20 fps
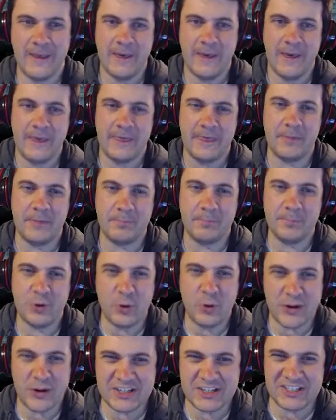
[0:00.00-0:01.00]
The
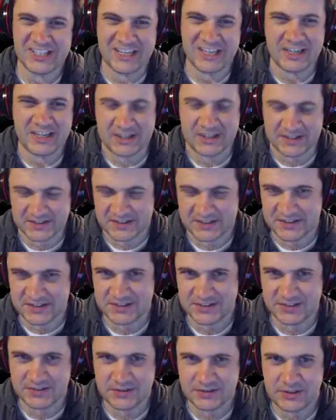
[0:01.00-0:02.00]
point
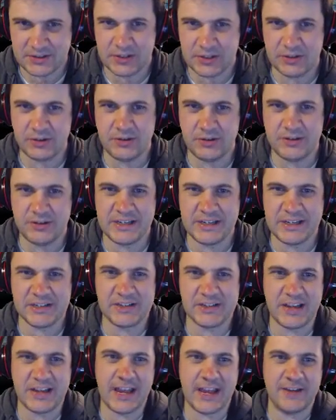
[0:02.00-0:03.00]
is, you'll need
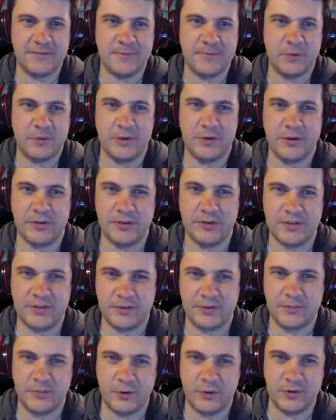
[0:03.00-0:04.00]
to have more
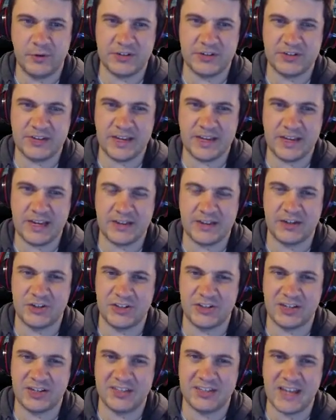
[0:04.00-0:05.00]
to say than
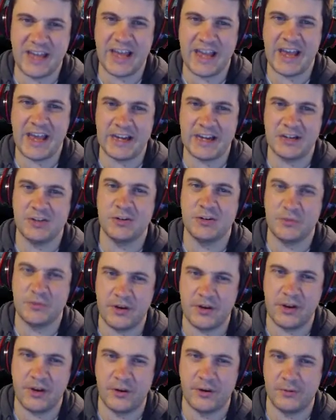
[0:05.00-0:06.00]
just, I don't
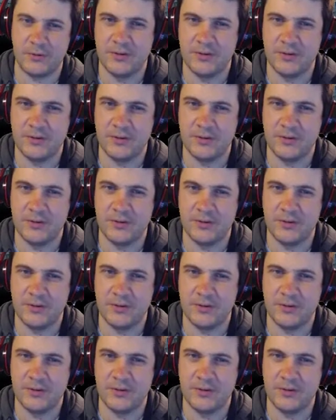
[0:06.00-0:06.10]
know.